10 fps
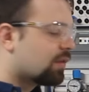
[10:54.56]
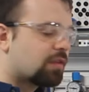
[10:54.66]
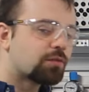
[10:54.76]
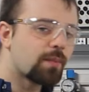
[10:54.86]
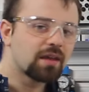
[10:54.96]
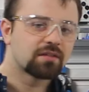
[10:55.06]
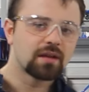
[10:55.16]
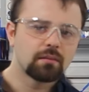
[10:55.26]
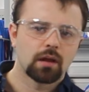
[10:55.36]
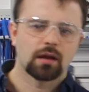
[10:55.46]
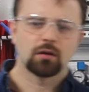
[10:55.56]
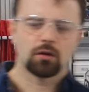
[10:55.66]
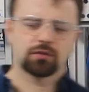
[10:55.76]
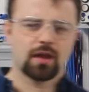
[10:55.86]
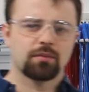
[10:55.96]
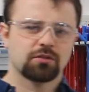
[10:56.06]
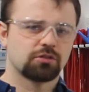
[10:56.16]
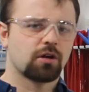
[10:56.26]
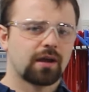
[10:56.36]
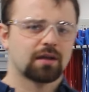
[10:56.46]
This may seem like a lot of steps to
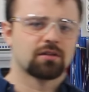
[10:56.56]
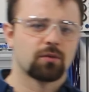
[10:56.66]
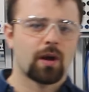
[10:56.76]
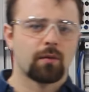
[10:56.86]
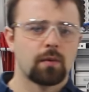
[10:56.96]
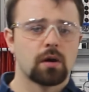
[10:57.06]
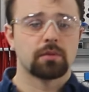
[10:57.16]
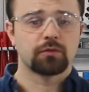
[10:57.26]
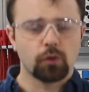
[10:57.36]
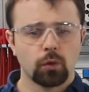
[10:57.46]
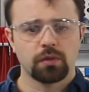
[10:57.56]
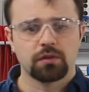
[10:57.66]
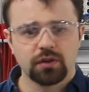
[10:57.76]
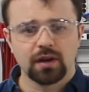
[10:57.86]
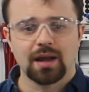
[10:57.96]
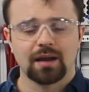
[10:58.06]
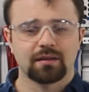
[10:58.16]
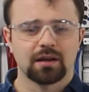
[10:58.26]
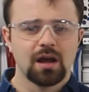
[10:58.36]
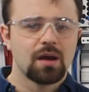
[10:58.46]
try and get to where we were before with the single
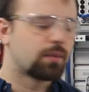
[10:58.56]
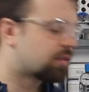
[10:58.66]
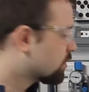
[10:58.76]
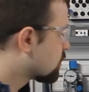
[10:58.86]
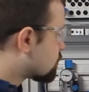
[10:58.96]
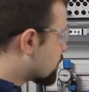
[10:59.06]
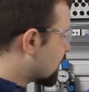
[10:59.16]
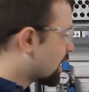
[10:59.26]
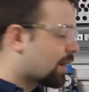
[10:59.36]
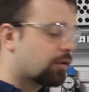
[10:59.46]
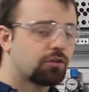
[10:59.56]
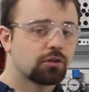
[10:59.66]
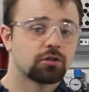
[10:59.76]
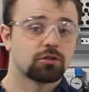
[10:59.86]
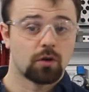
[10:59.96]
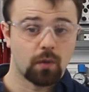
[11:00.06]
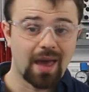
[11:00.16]
acting, but this is really how you should control